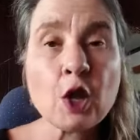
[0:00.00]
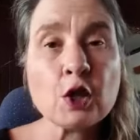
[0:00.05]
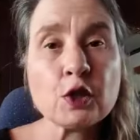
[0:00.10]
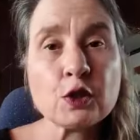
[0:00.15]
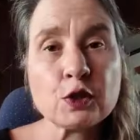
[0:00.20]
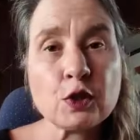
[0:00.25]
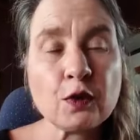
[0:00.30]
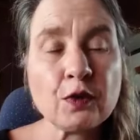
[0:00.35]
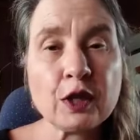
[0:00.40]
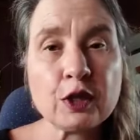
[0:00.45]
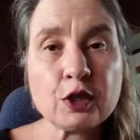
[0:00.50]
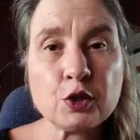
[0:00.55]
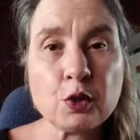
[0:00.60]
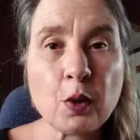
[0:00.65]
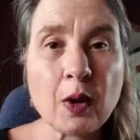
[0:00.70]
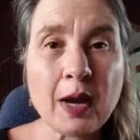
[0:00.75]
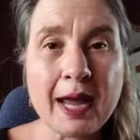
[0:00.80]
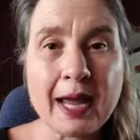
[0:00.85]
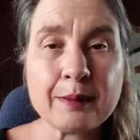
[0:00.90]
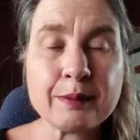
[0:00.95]
so that
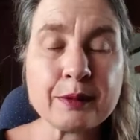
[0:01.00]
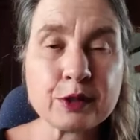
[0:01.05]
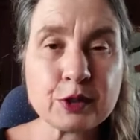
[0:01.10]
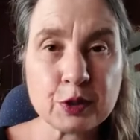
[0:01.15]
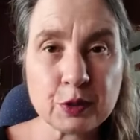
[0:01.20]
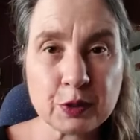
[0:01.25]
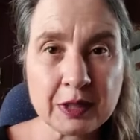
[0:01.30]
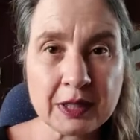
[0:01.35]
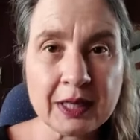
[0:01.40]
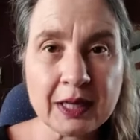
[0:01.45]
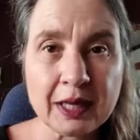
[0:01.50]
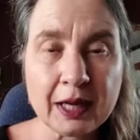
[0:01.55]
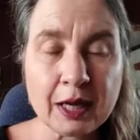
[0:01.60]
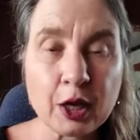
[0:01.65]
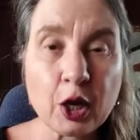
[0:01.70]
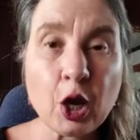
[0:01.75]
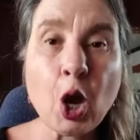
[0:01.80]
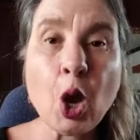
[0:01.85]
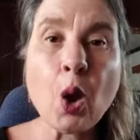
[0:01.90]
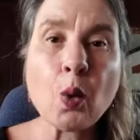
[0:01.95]
you are able to hear